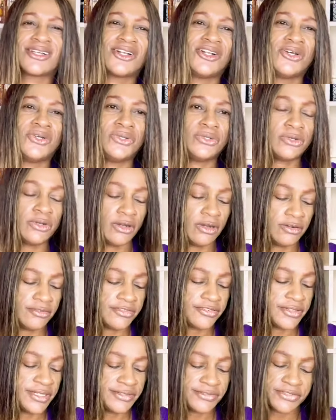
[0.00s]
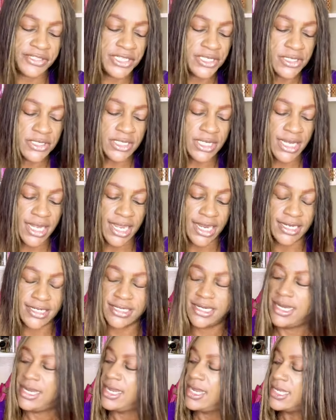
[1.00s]
clone of Le Frenchy, and
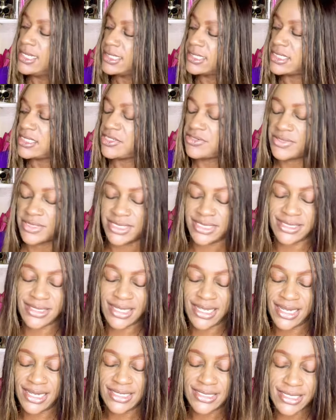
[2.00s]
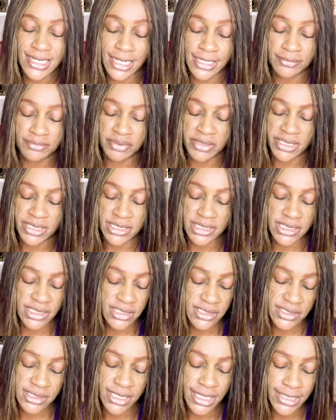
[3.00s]
the citrus in there is kind of
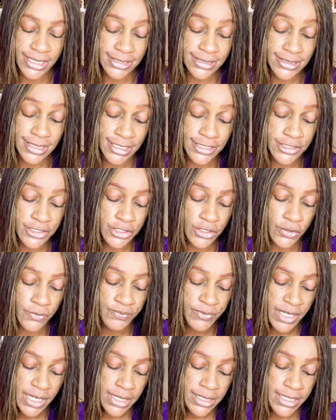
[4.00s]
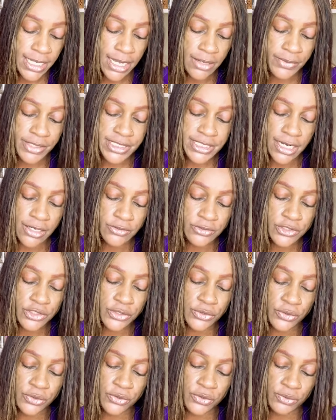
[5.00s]
piercing to that extent. So yeah, we're down
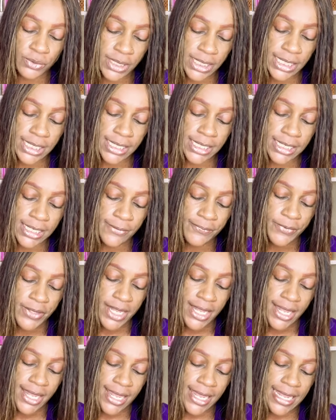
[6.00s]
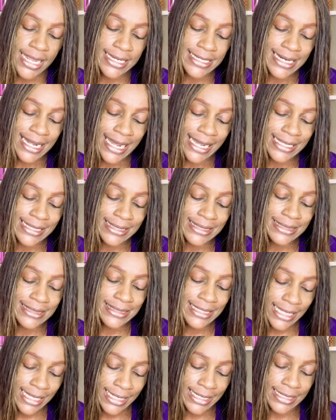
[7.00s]
to 3, and I
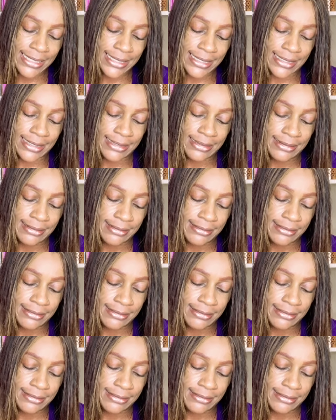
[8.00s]
think